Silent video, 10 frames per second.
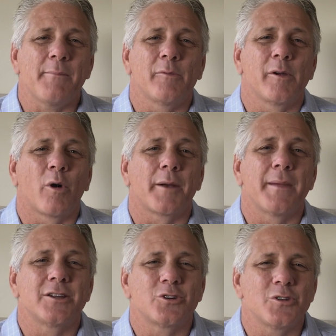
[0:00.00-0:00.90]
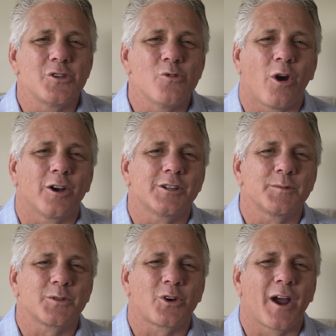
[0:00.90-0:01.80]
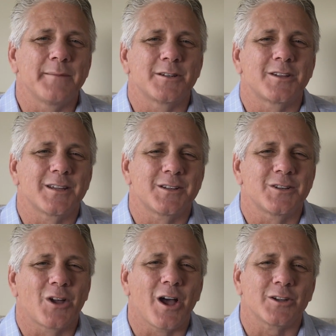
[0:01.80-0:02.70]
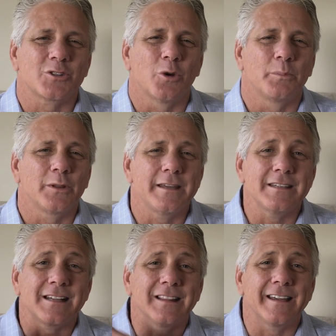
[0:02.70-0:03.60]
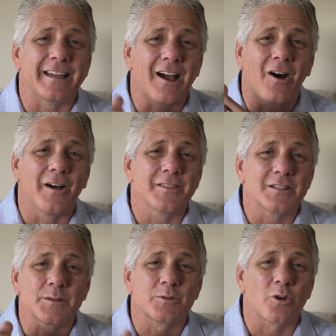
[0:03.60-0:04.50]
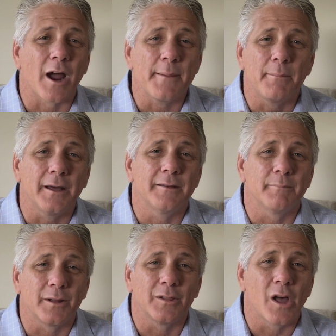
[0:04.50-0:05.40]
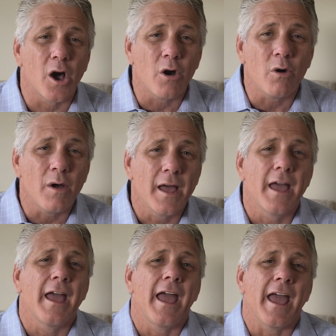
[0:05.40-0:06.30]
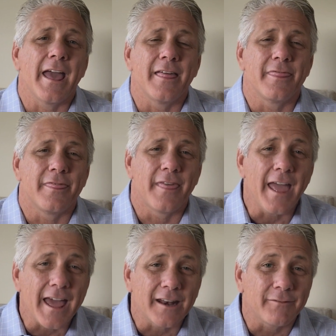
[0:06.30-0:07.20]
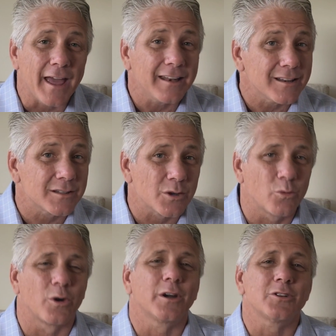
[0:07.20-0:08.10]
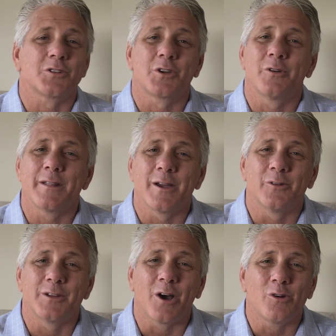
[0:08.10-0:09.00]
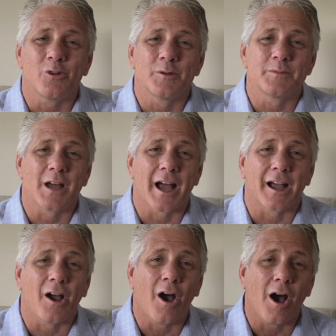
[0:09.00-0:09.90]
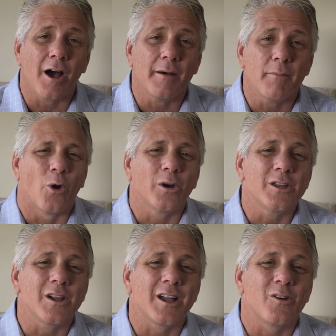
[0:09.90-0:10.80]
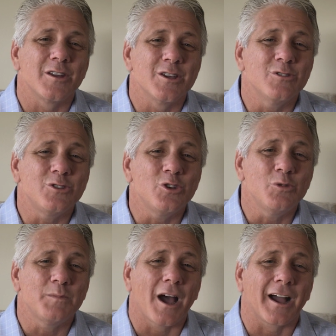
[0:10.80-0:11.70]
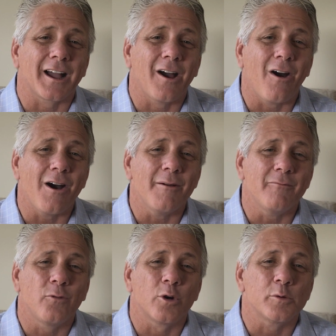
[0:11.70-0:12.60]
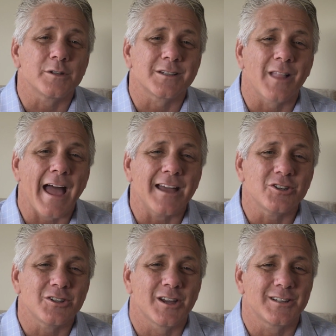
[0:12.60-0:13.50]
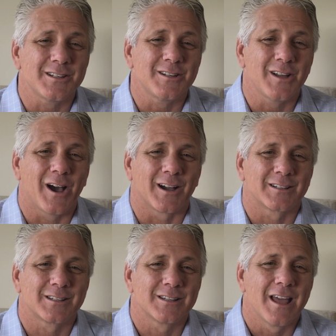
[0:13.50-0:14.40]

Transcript: but we want to make sure you are subscribed to Tustin Talks, so please click on the subscribe button below. And then if that doesn't work, just go to theodellgroup.com, or you can go to youtube.com/Tustin Talks.